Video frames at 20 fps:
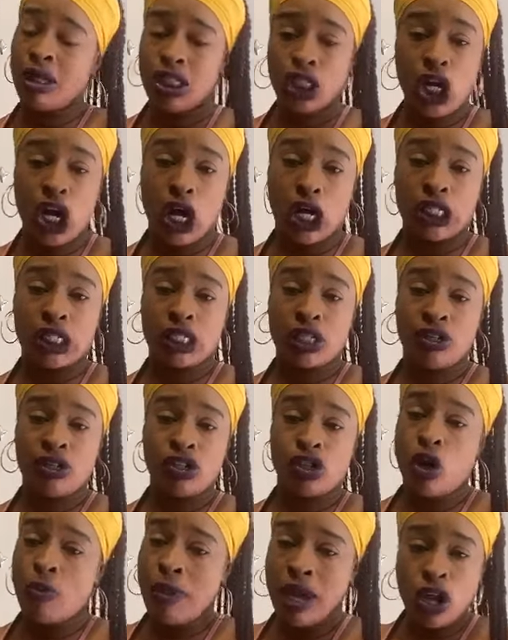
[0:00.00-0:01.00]
Good talk.
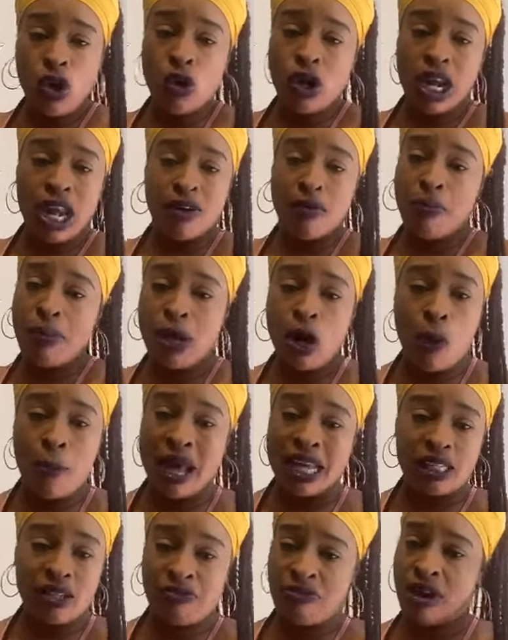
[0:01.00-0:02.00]
So me and you can never be
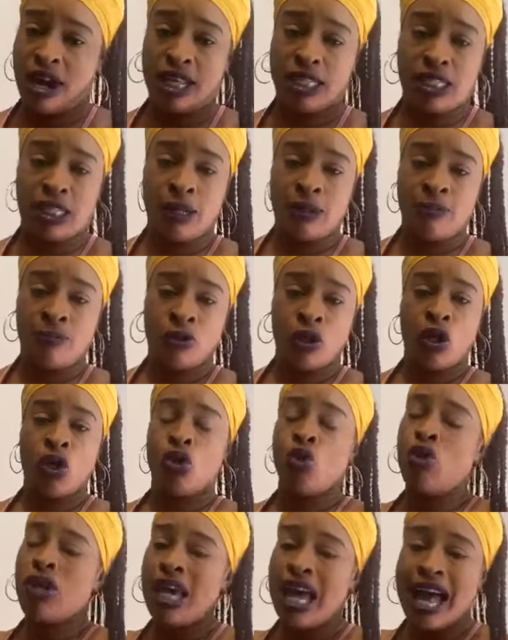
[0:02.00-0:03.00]
no best of friends.
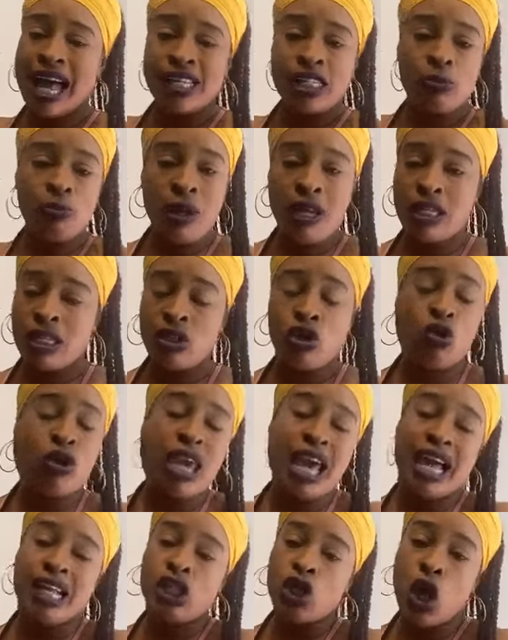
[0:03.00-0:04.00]
You can't speak,
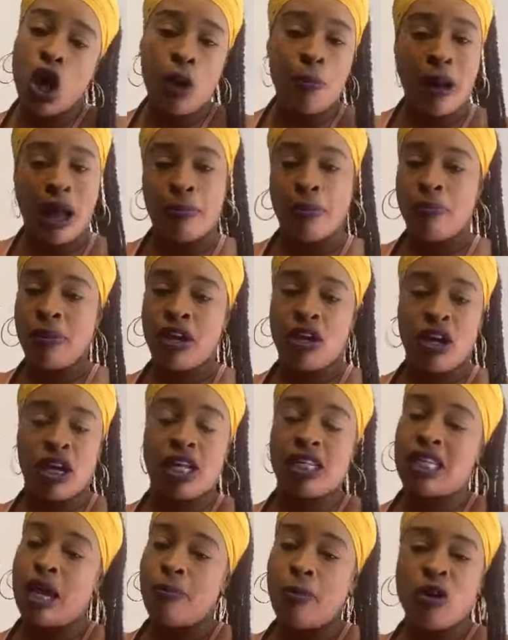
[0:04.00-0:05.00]
you can't talk about me,
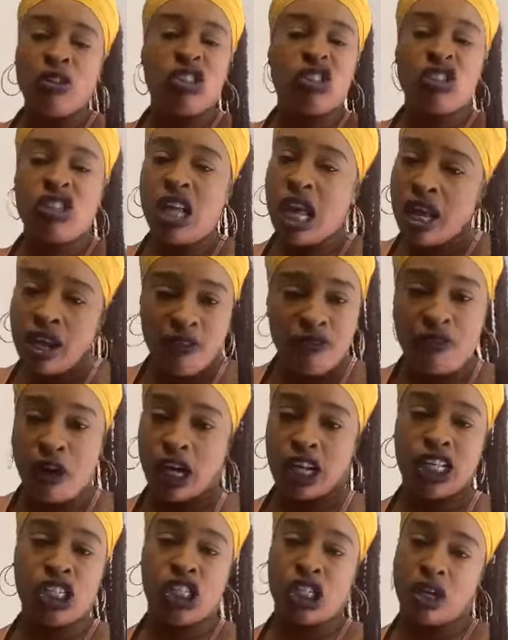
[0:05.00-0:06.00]
good, because your mouth stink of
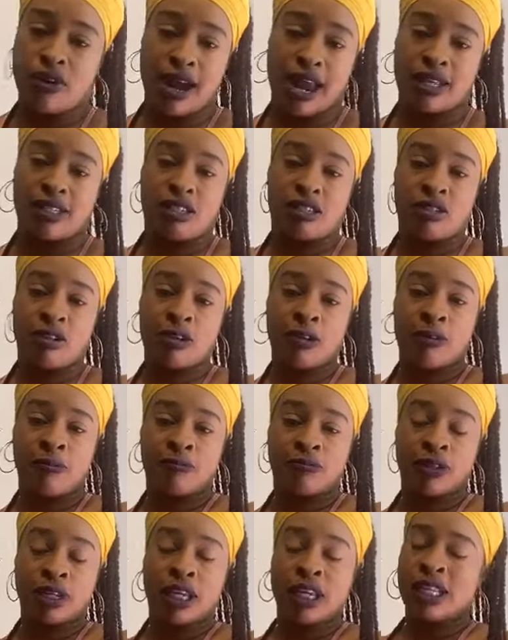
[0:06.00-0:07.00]
fucking cigarettes.
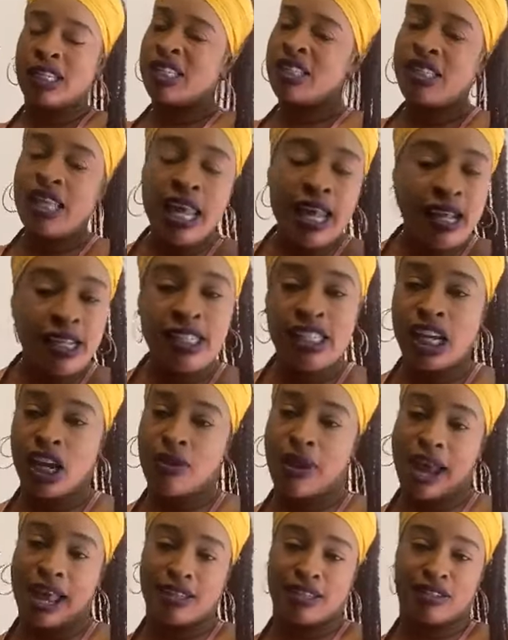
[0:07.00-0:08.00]
Stink of
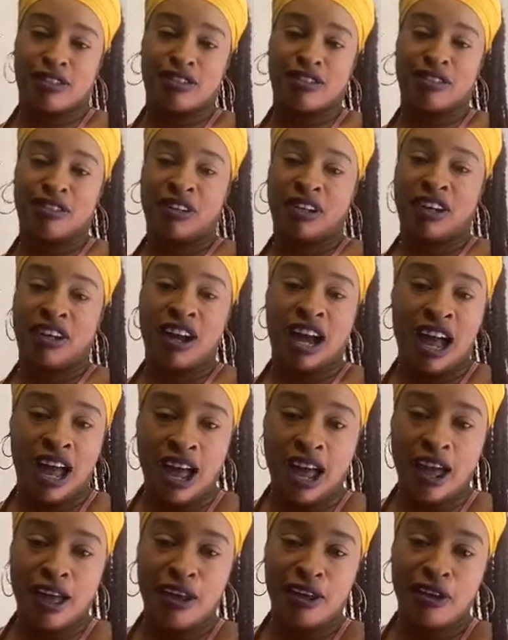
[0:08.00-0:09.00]
cigarettes.
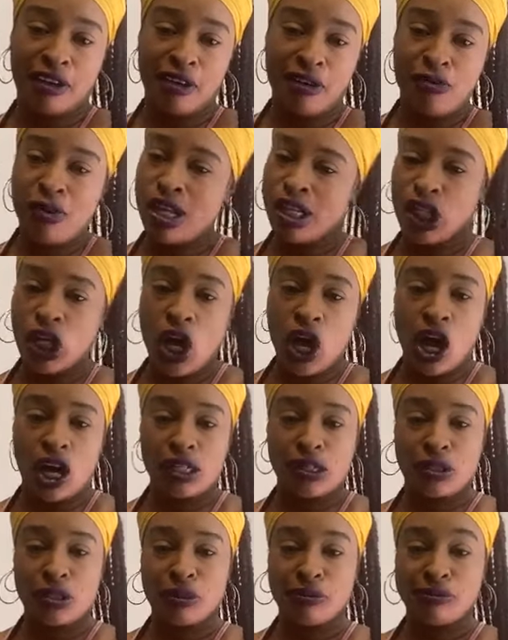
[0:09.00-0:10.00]
Huh? Real
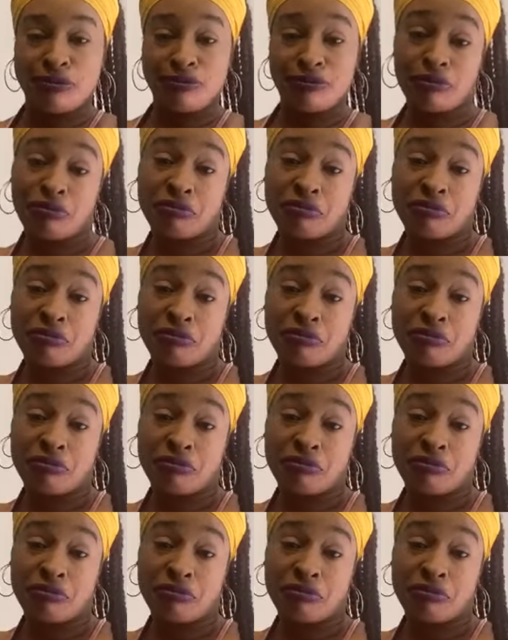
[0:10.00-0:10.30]
talks.